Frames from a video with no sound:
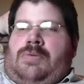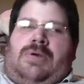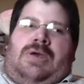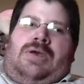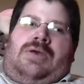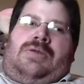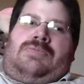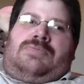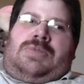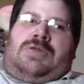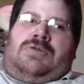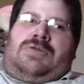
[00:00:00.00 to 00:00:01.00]
and
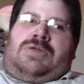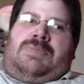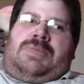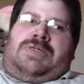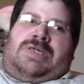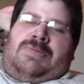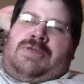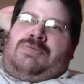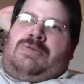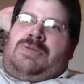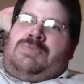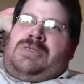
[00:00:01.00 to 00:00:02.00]
whether it's going to be
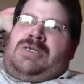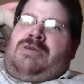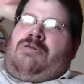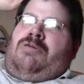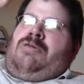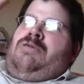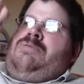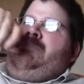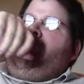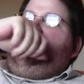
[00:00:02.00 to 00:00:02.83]
720p or